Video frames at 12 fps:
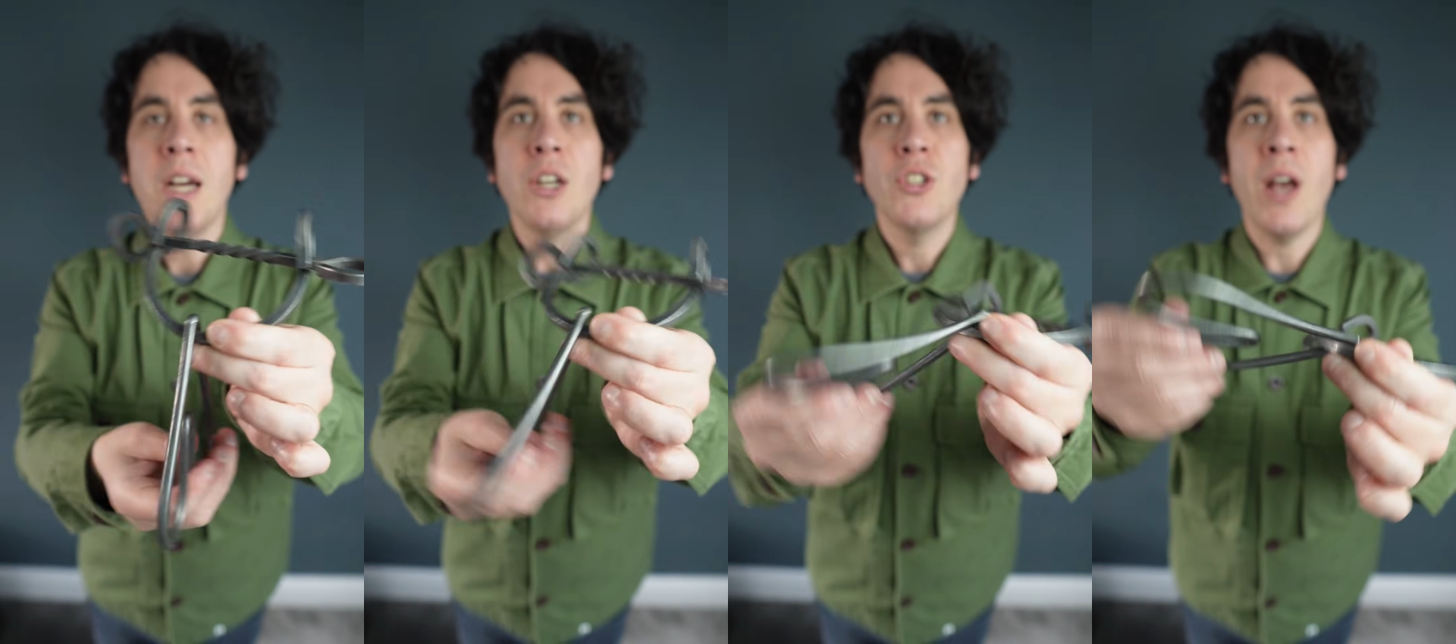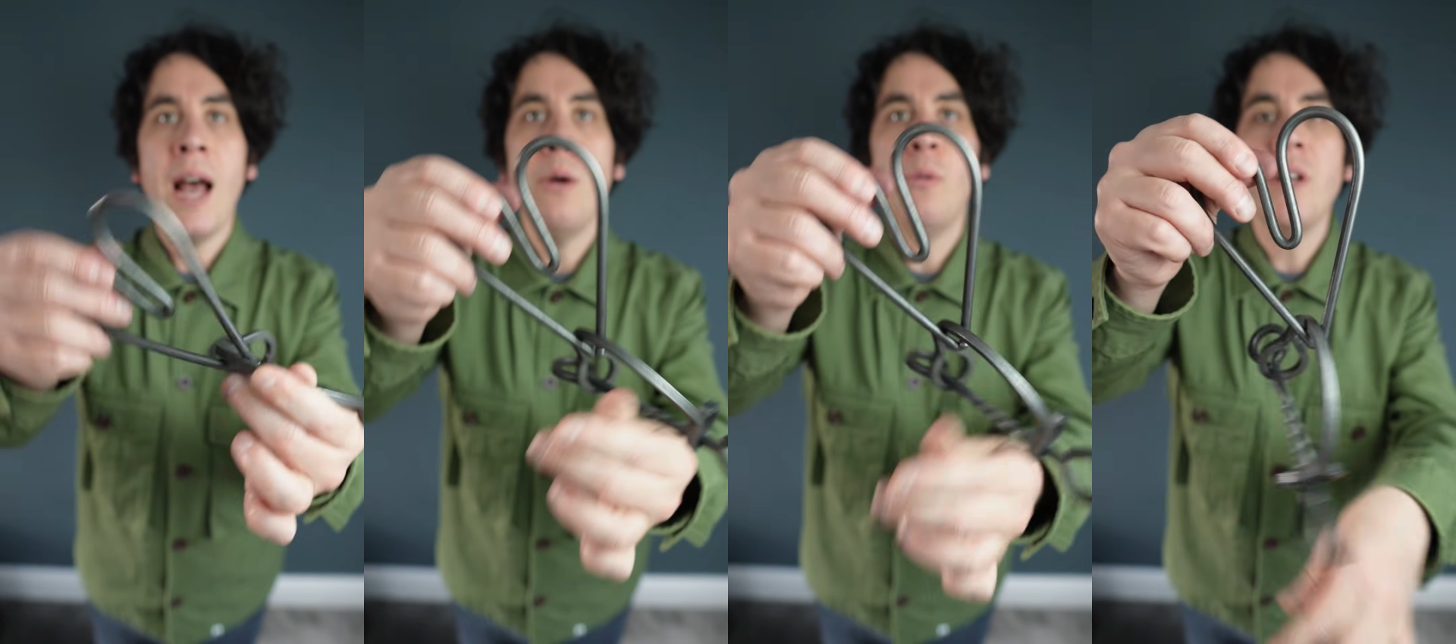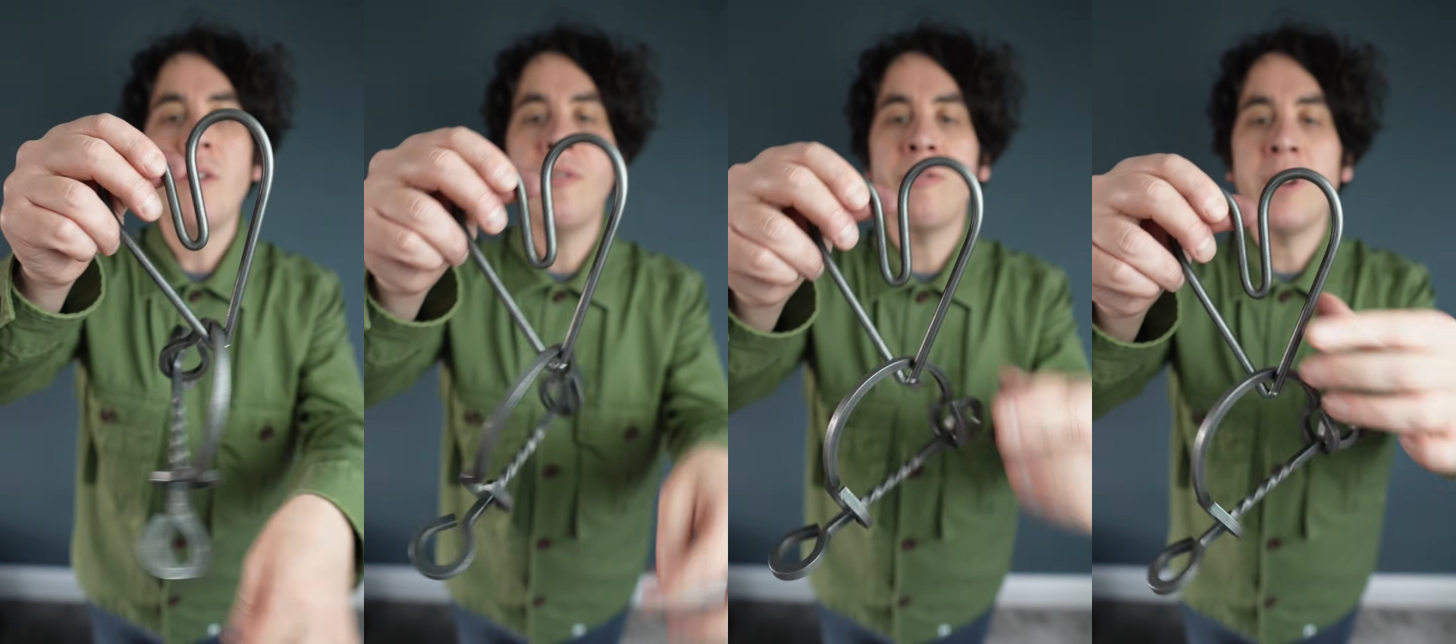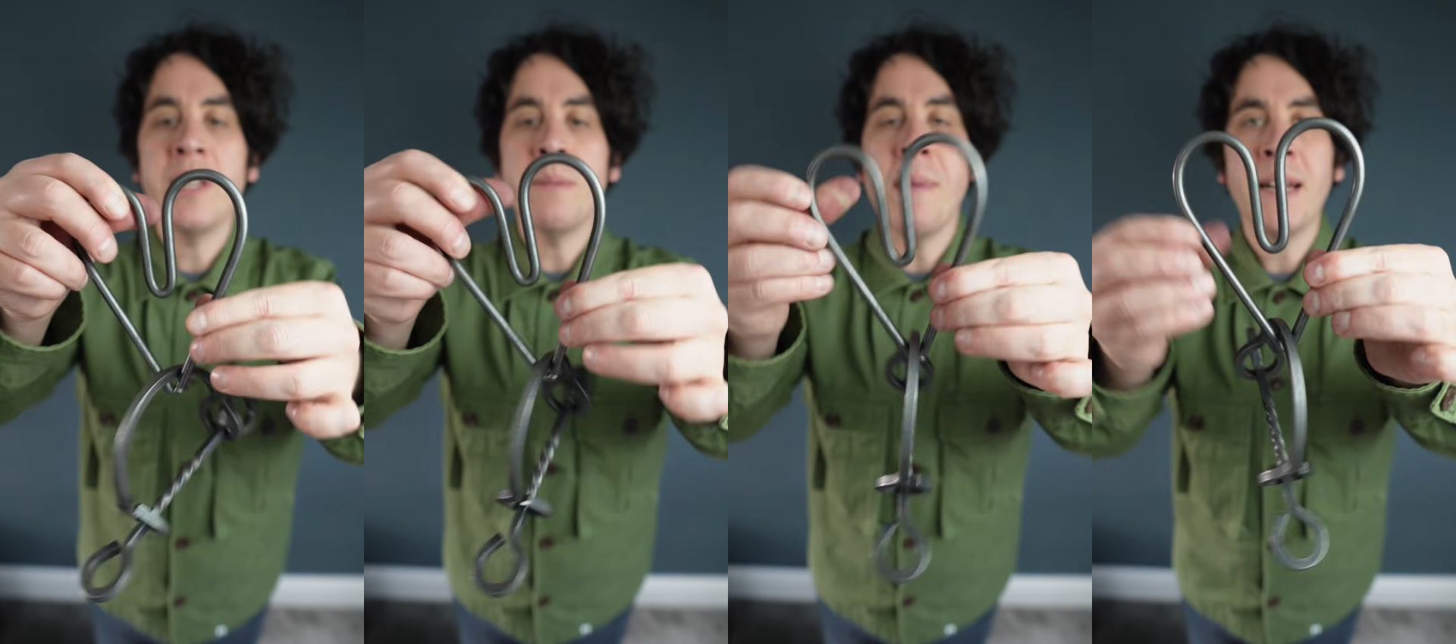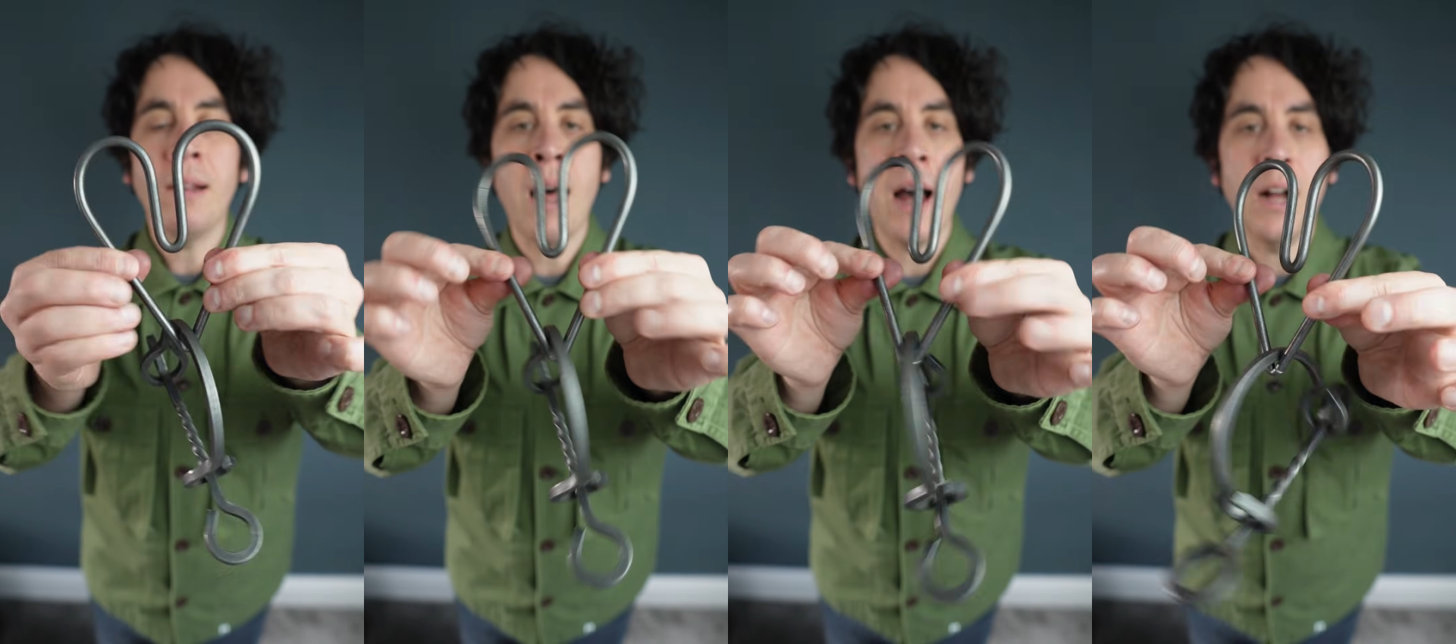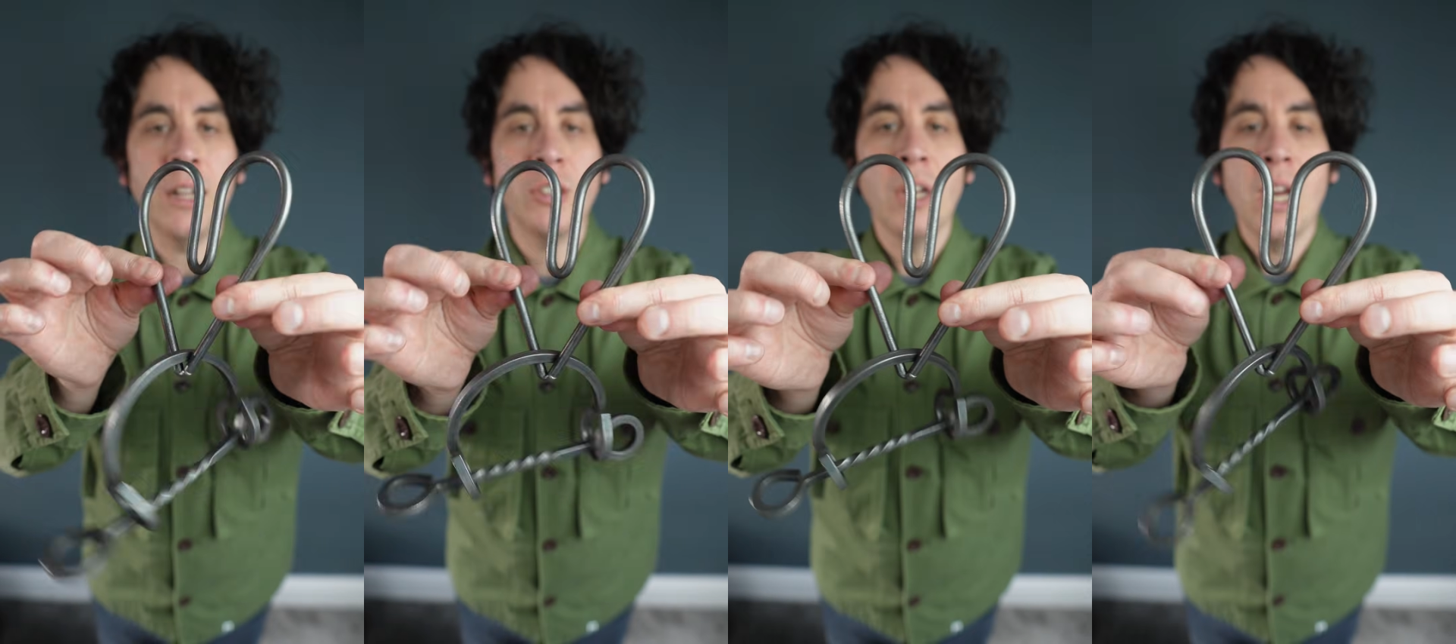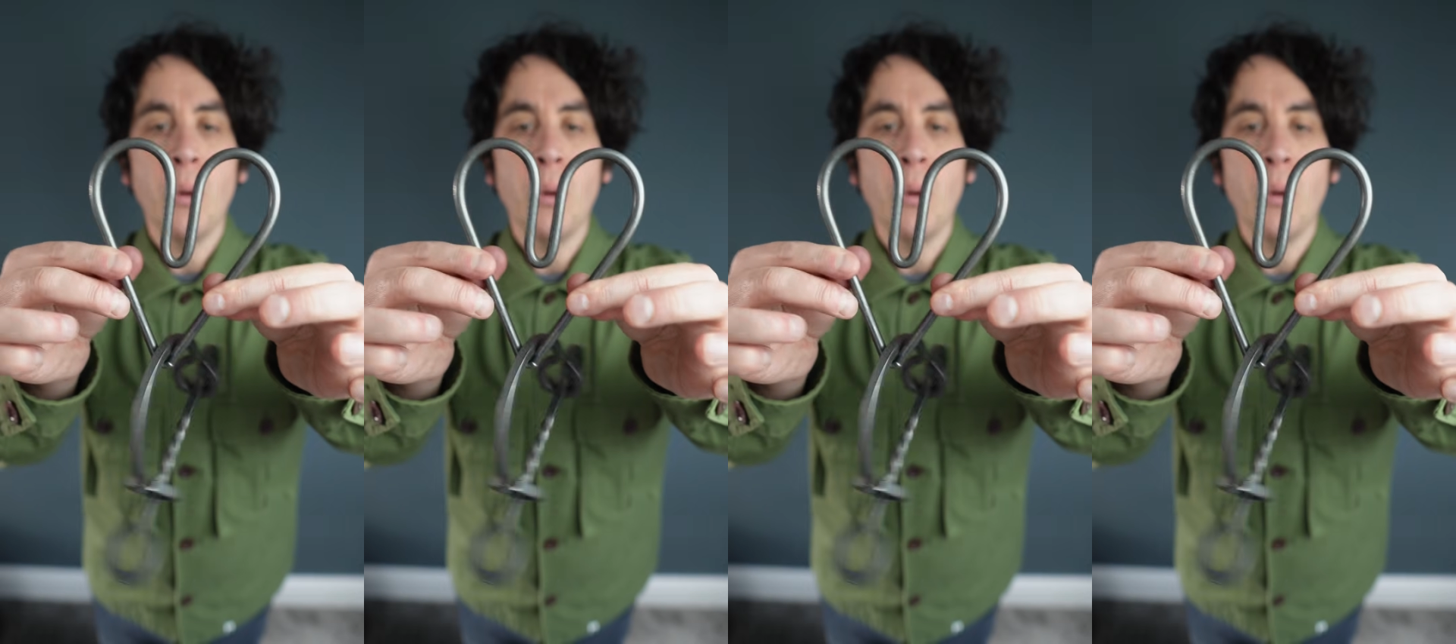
So how do you free the metal heart